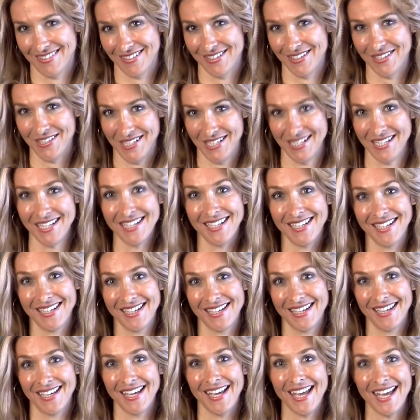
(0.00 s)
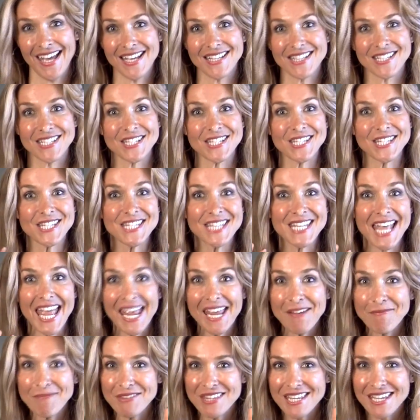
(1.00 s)
You see? It's the
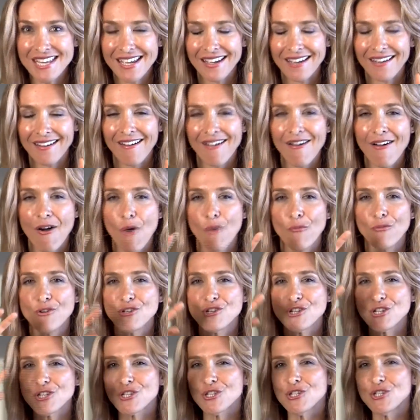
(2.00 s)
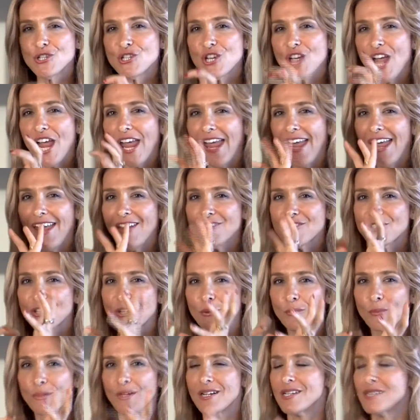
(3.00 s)
same thing. We just change
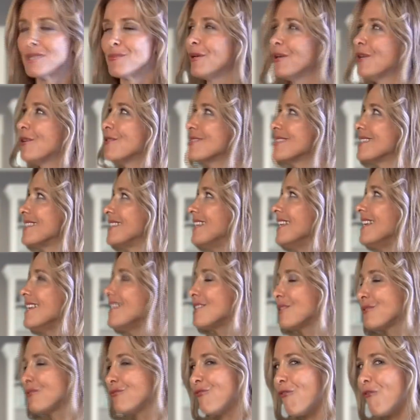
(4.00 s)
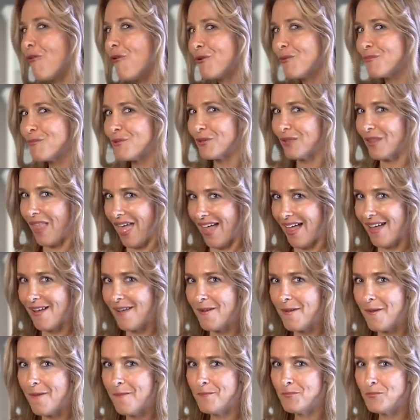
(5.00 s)
the words because this formula,
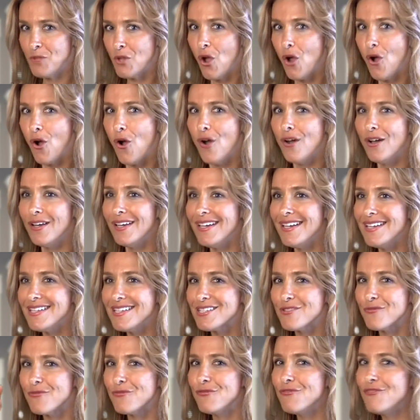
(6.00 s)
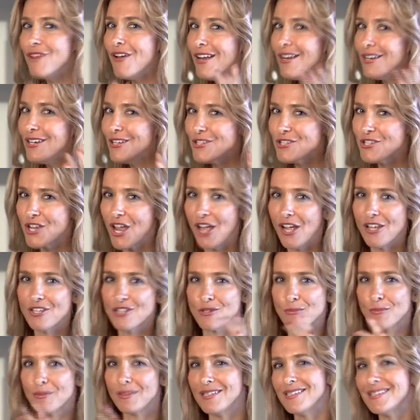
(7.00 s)
it's very
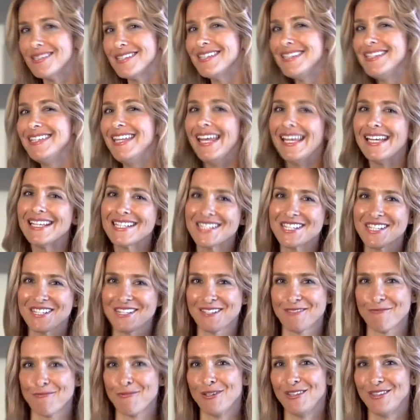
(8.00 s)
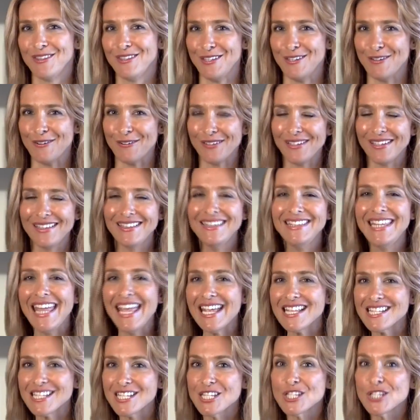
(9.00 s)
changeable. It dances with you. It
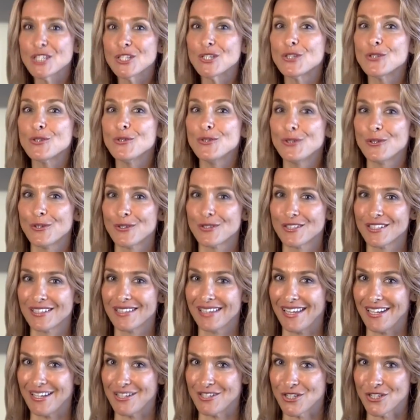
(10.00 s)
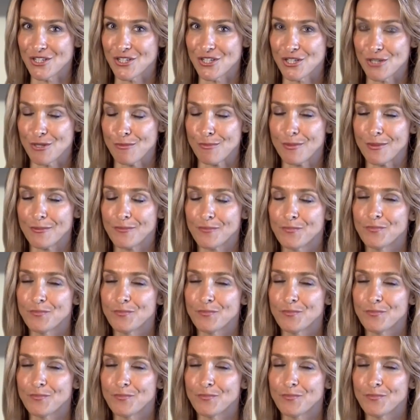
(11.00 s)
dances through your relationship.